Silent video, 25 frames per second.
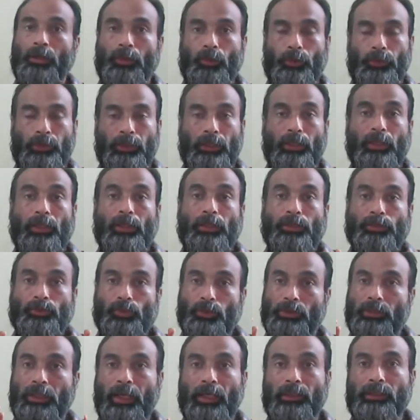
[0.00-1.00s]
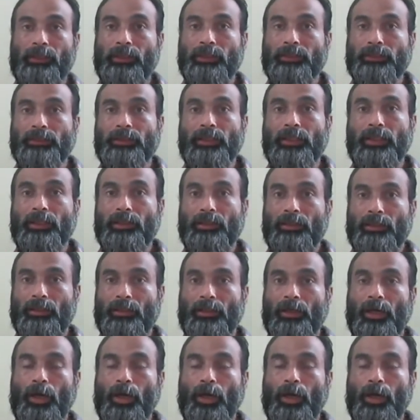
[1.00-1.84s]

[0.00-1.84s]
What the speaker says: Okay, So that is the